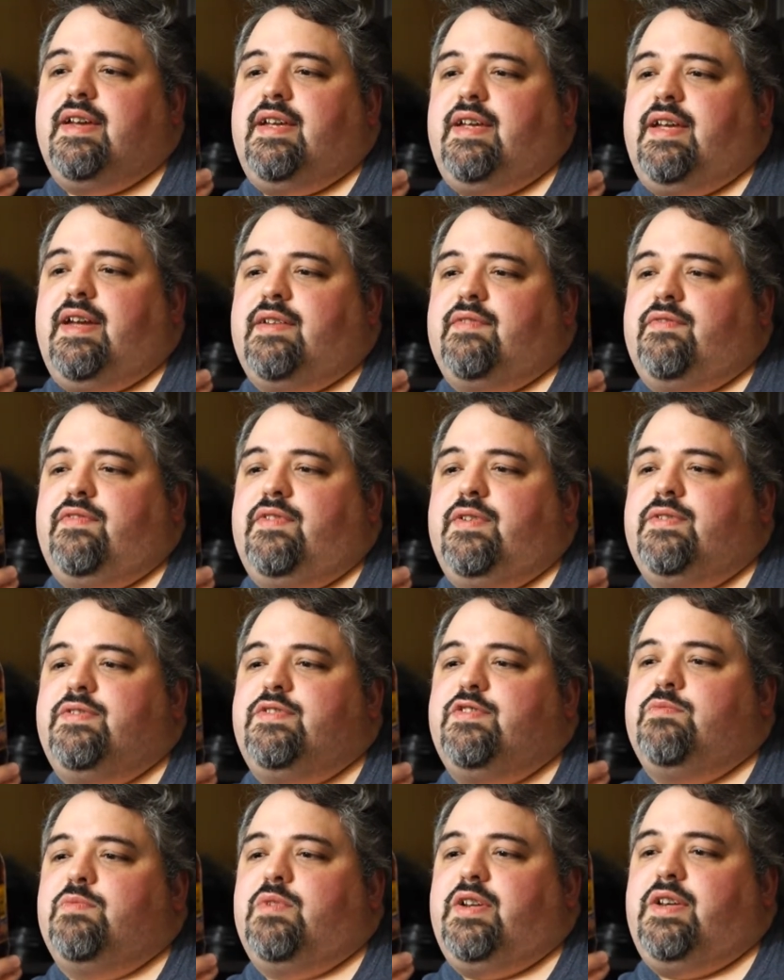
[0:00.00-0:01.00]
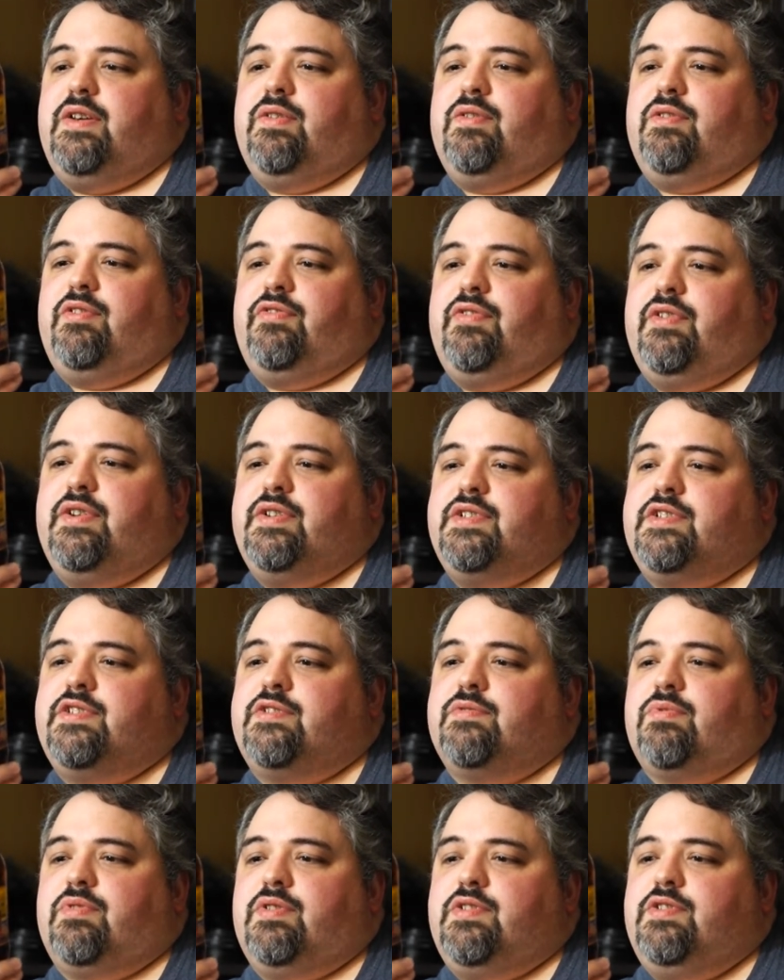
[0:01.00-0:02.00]
He had few too many girlfriends,
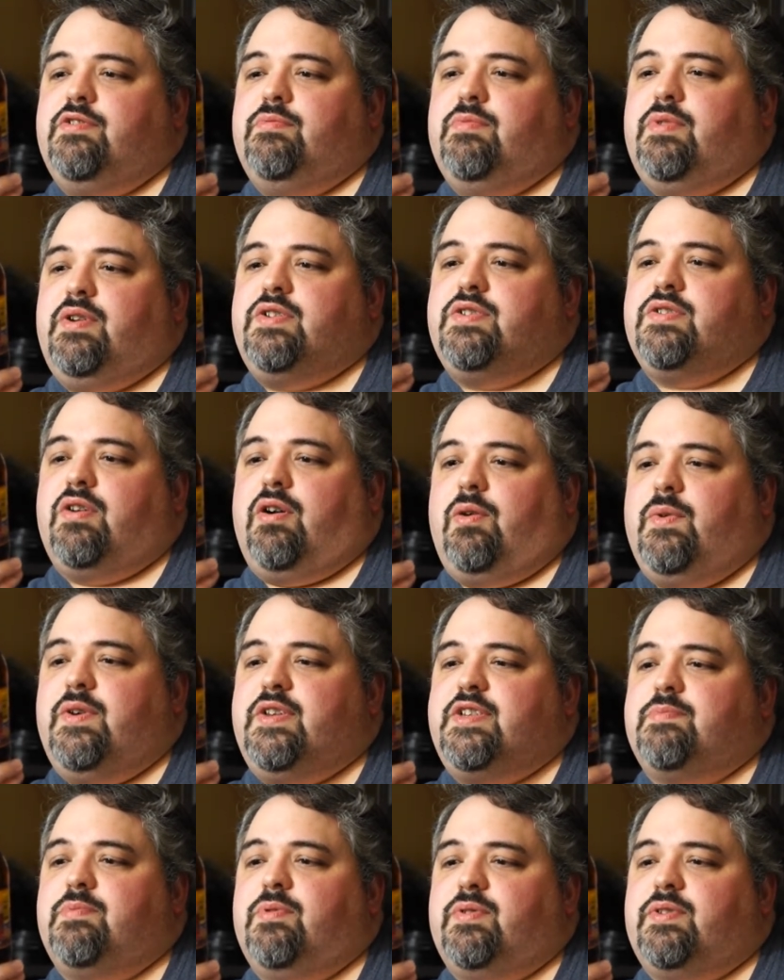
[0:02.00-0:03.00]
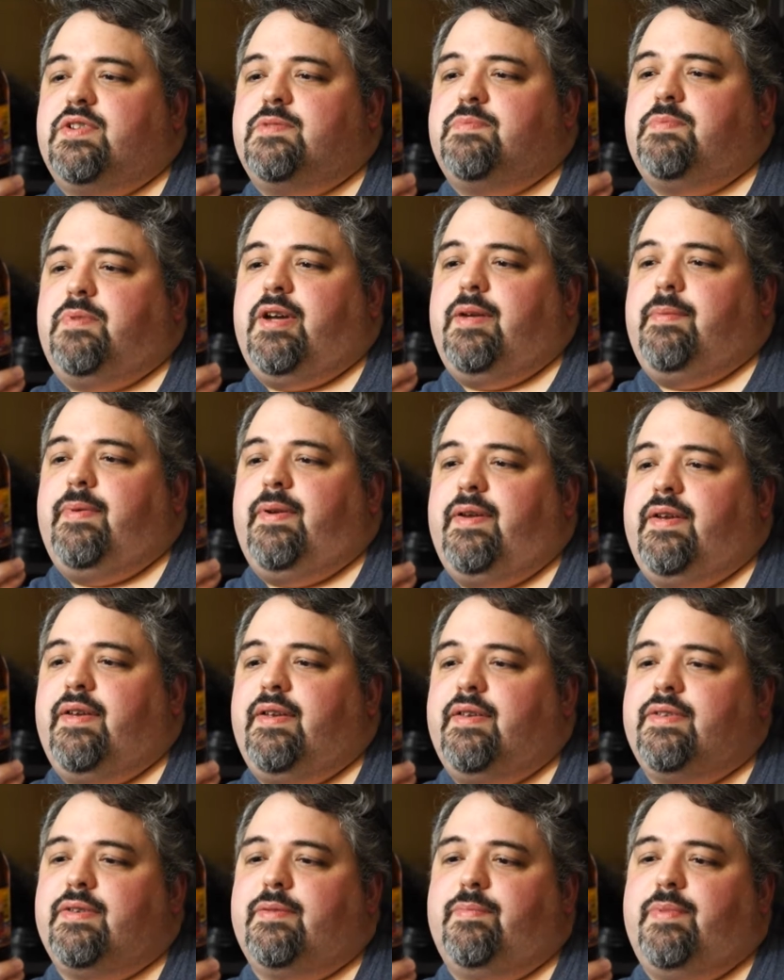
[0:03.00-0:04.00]
swore too much, always smoked his pipe,
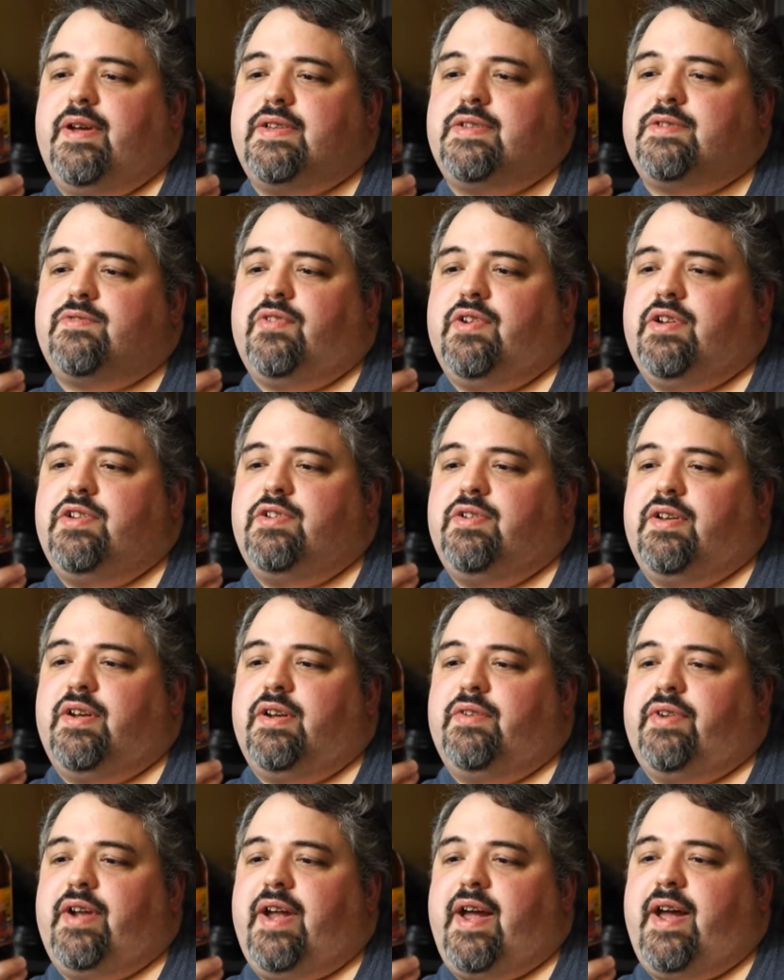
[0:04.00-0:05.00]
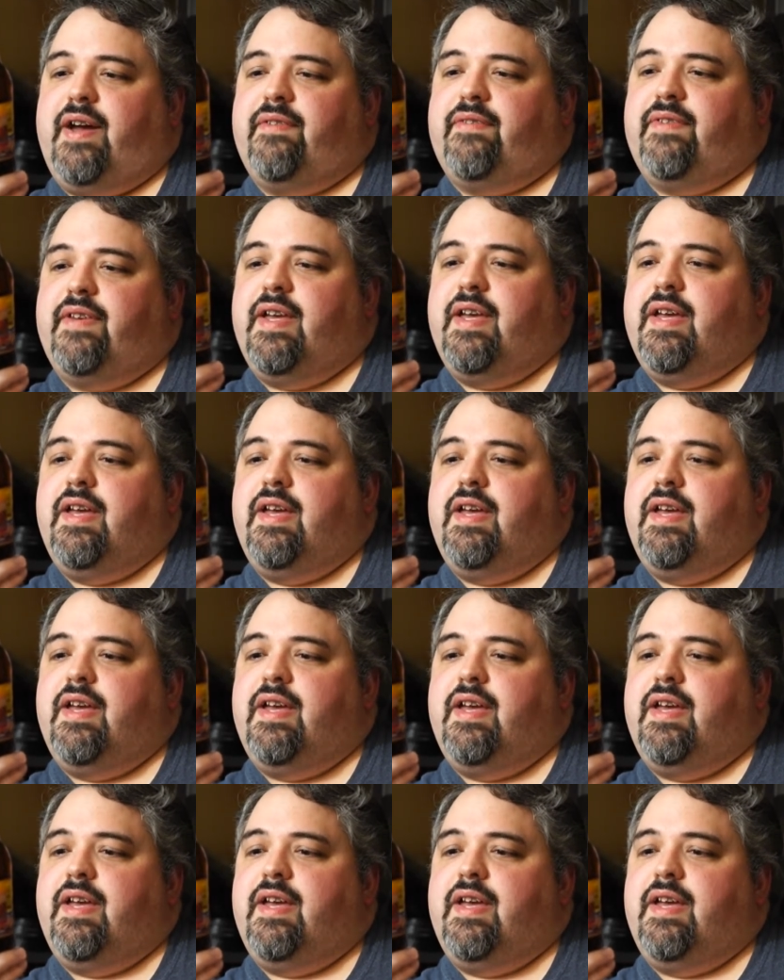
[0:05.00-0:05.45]
the best friend you could ever have.